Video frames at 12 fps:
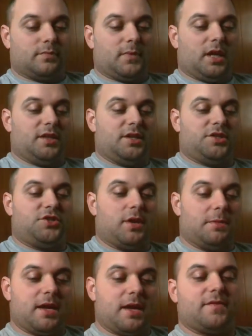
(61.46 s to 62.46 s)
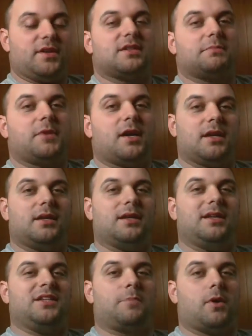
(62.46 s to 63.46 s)
The issue I'm having is I'm not getting
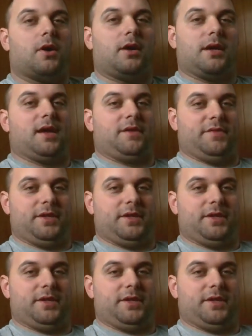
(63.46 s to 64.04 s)
any spark out of it.